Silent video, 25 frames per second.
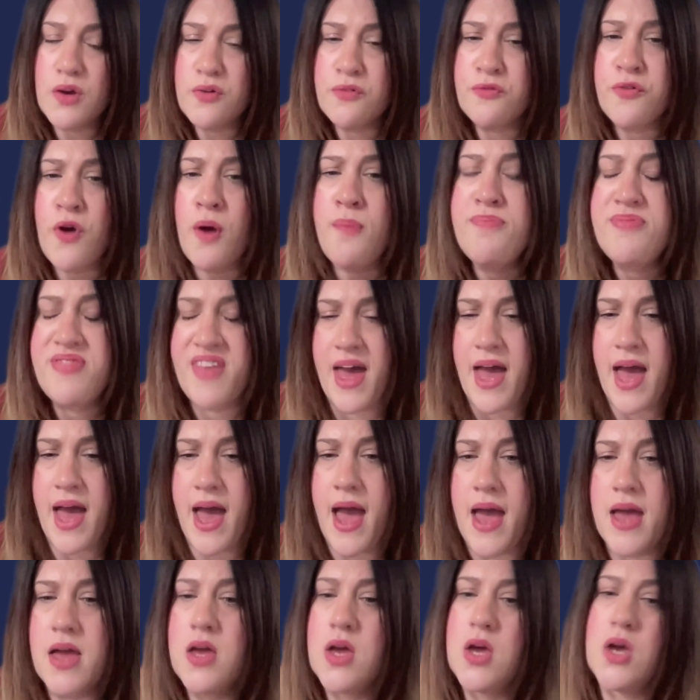From
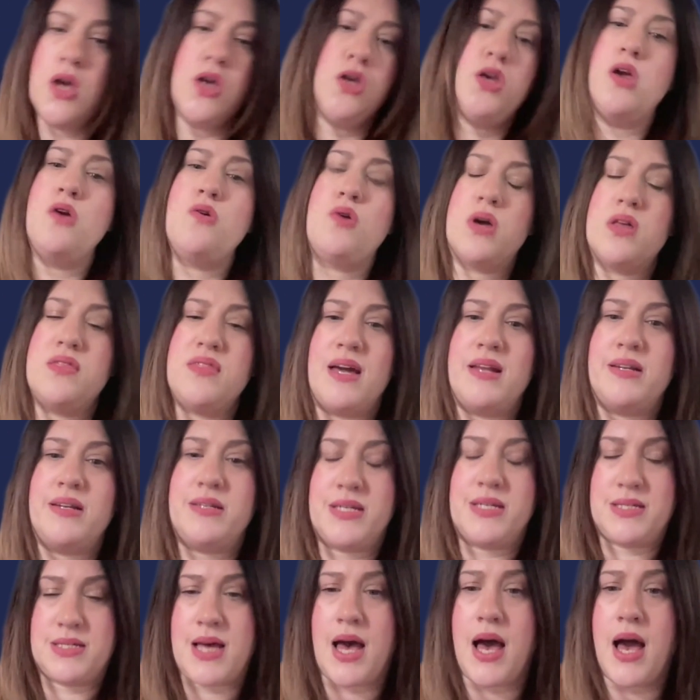there, you can then
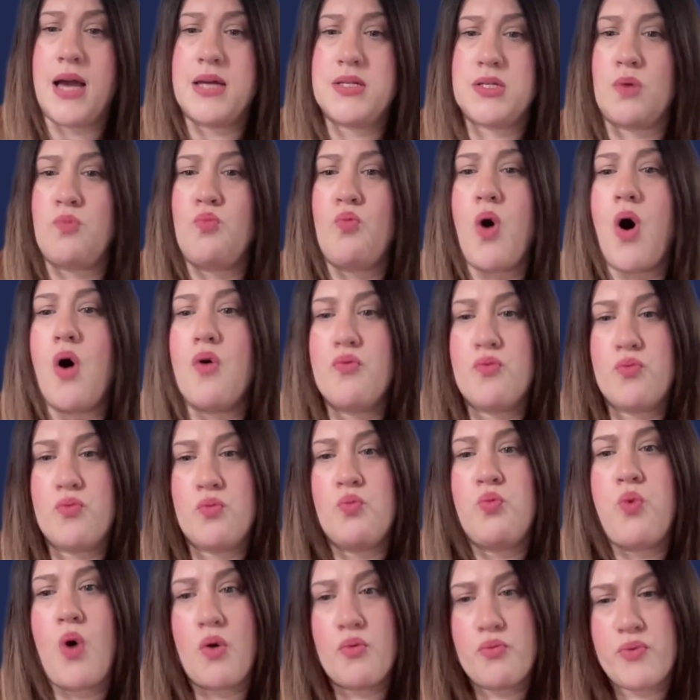decide on
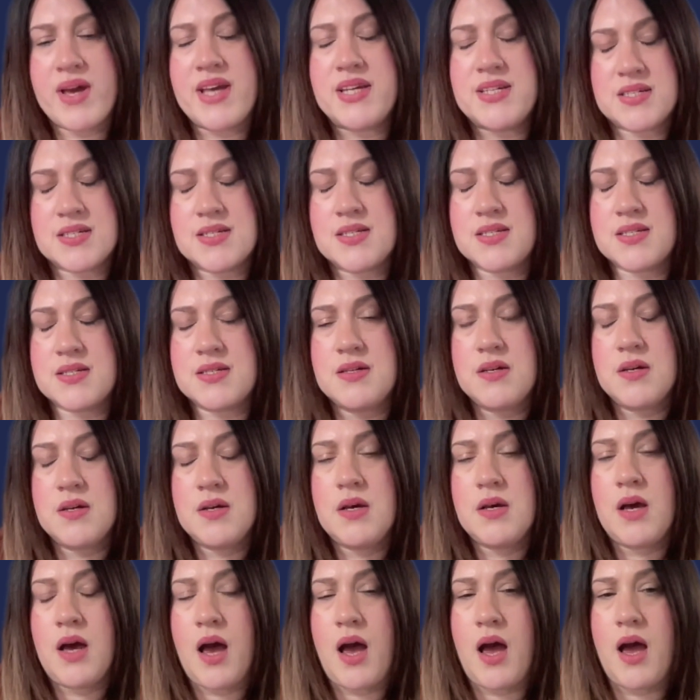what risks
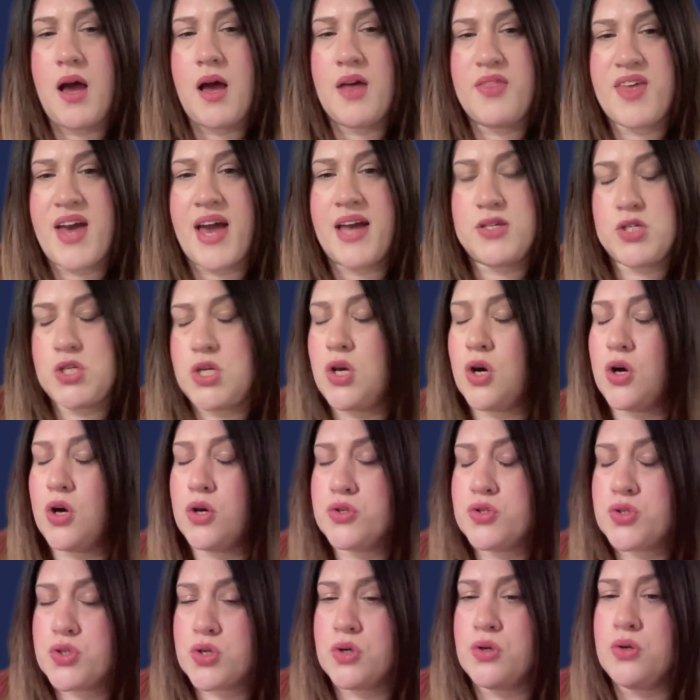are there to your
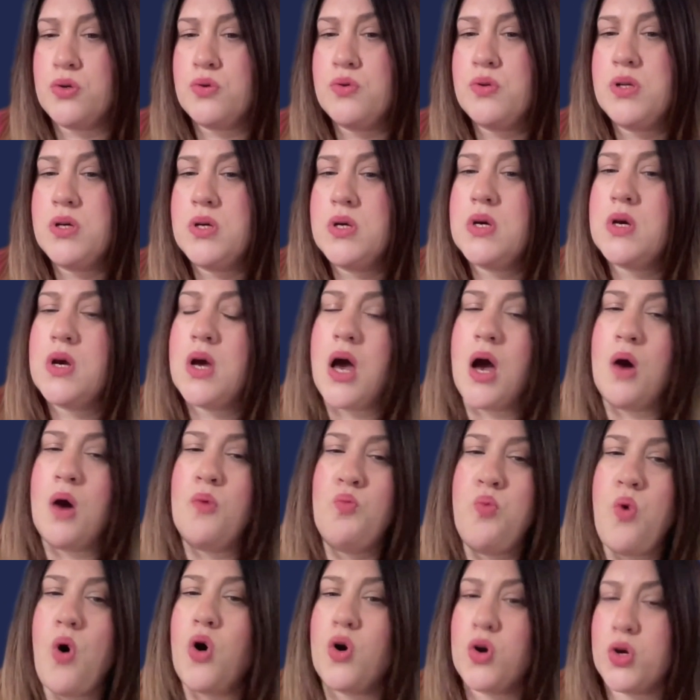school and
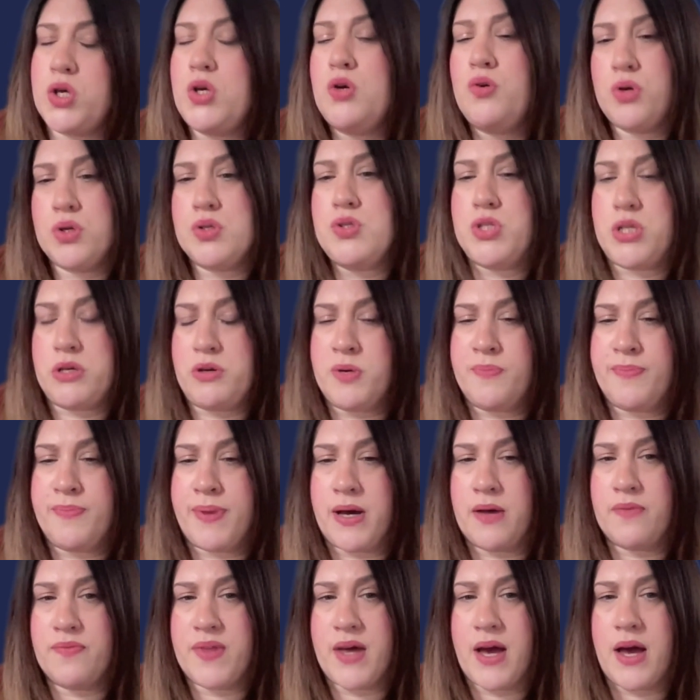what you can do
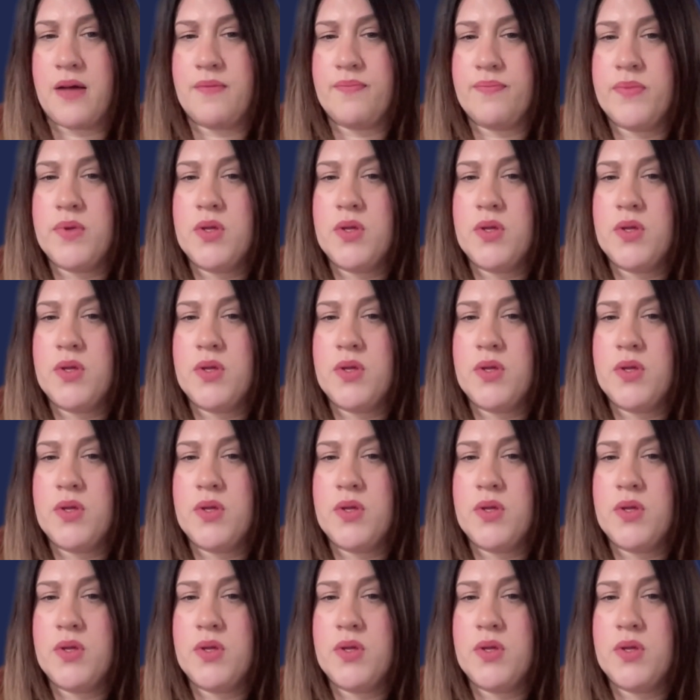about that.